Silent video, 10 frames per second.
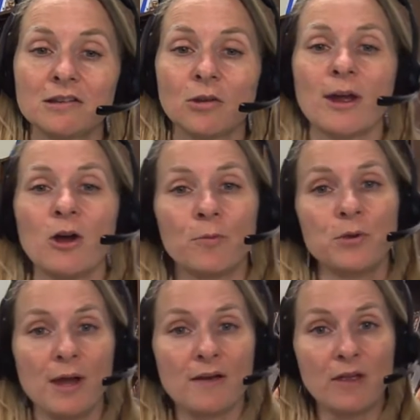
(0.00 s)
So I hope
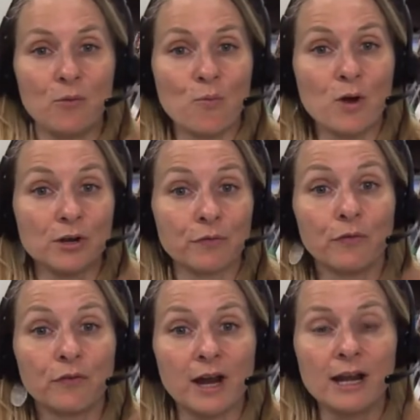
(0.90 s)
you have a
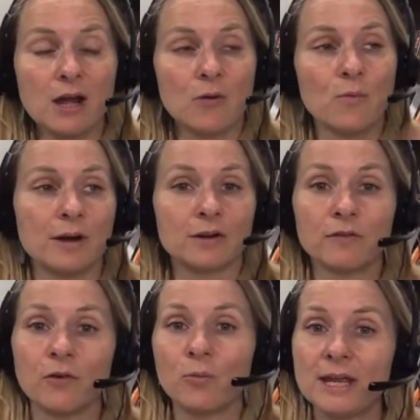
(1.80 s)
wonderful Friday, a
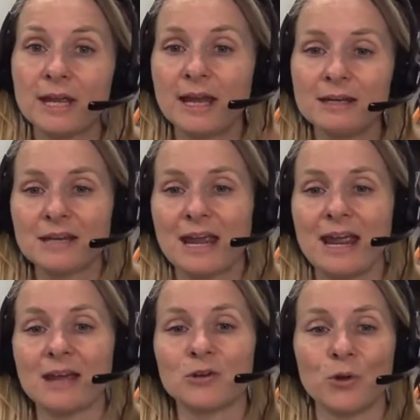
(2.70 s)
wonderful weekend,
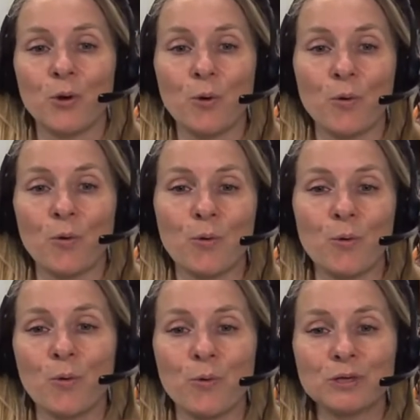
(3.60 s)
and
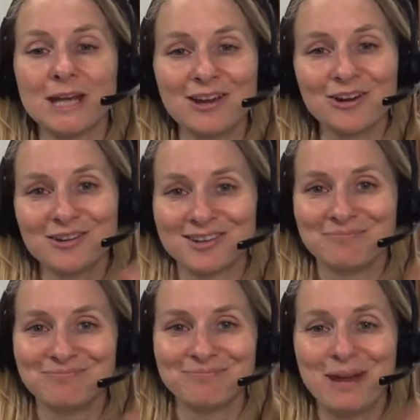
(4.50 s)
go
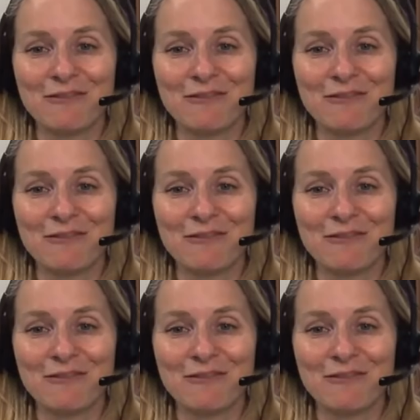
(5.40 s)
Tigers. Bye,